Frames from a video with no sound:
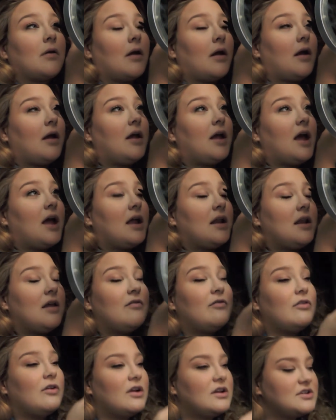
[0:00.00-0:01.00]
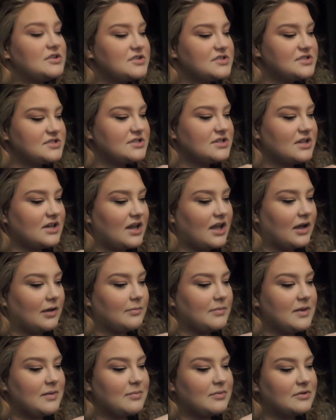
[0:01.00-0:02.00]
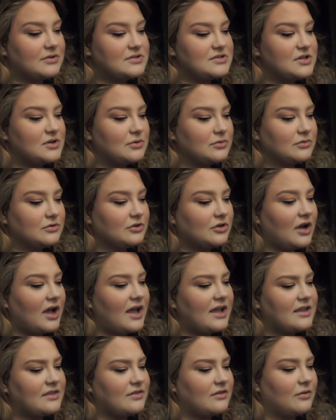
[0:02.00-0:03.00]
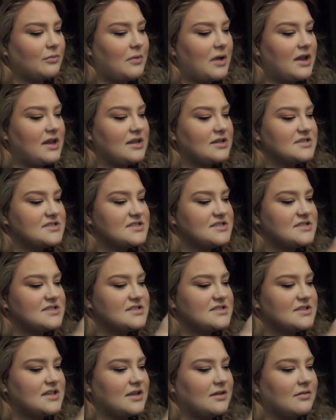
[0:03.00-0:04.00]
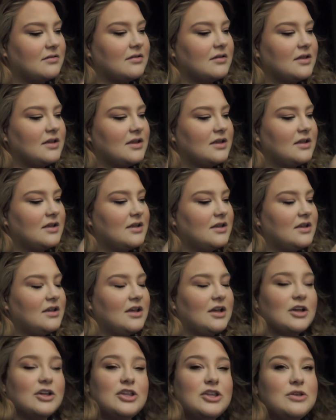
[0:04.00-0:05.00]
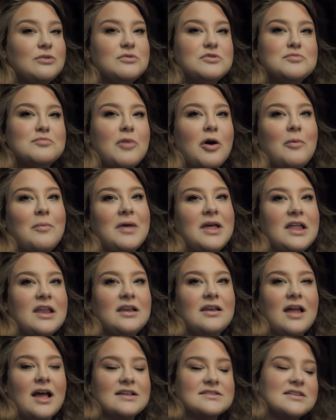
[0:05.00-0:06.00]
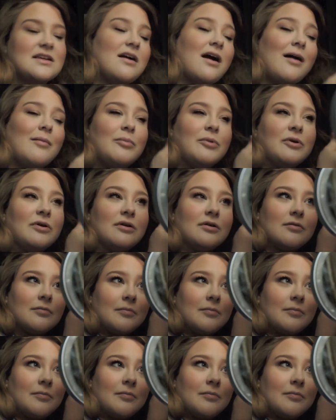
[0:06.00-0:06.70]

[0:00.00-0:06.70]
I never understood how people don't cry at their weddings. This is like a huge moment as a couple,